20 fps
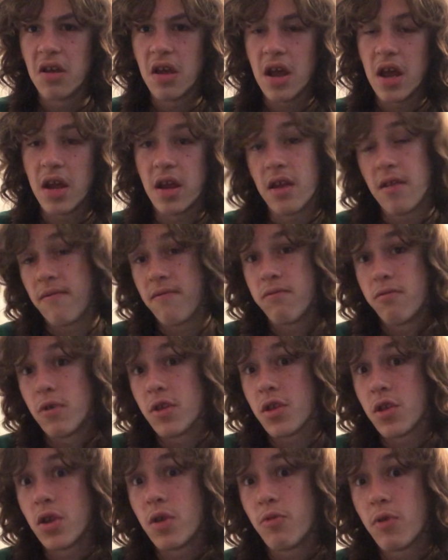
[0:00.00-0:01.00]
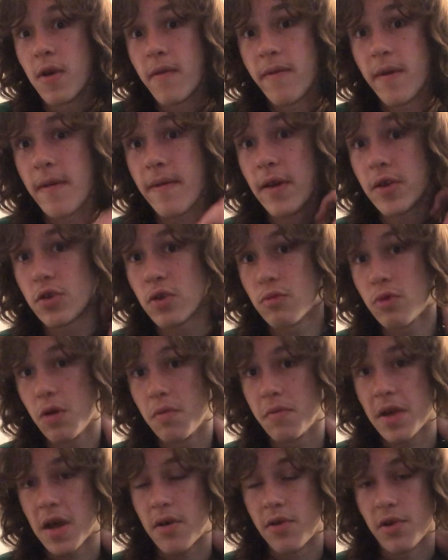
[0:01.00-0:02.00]
And if I Dremel
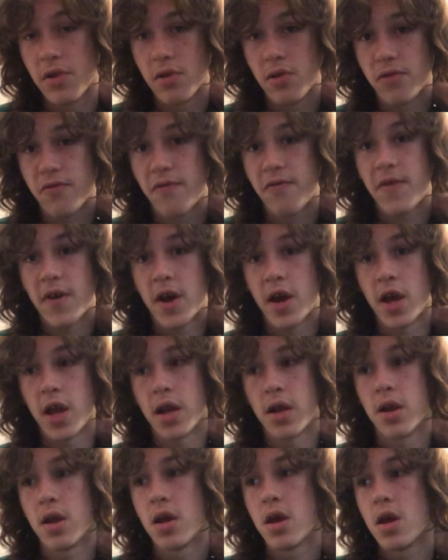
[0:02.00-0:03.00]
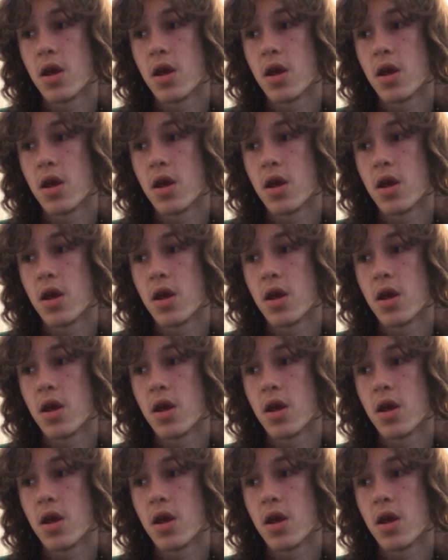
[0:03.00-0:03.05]
them down, it'll look fine.